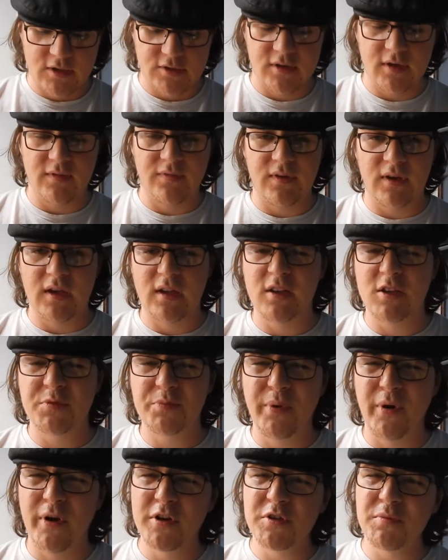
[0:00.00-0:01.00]
So you're thinking
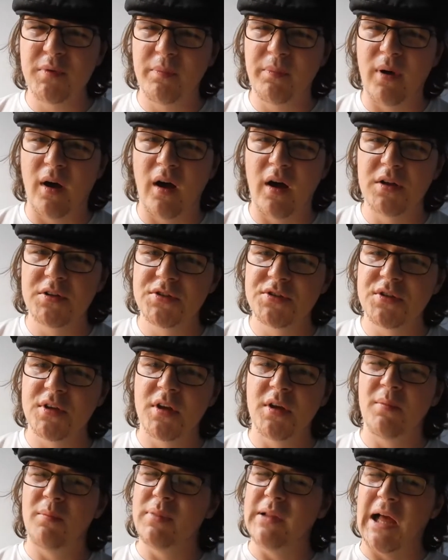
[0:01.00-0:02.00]
disposable pods,
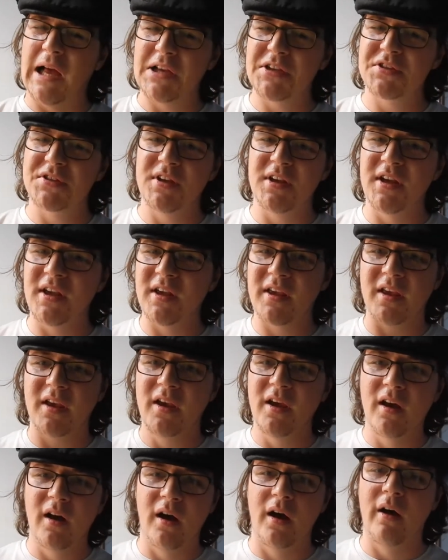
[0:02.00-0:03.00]
plastic,
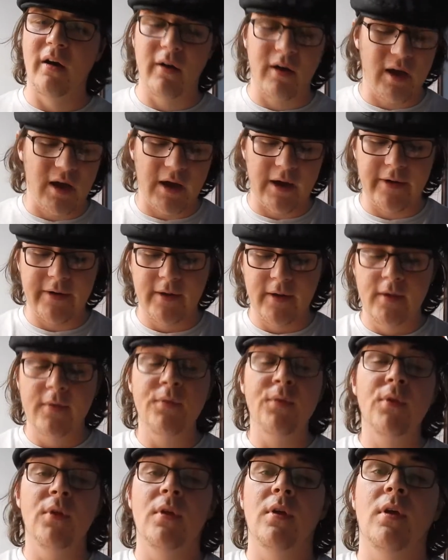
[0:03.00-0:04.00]
oh god.
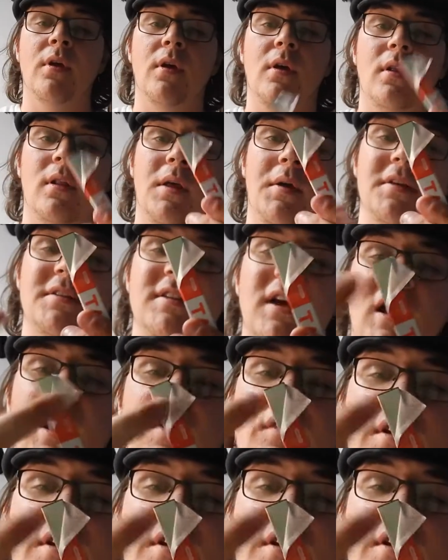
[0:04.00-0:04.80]
Let me tell you,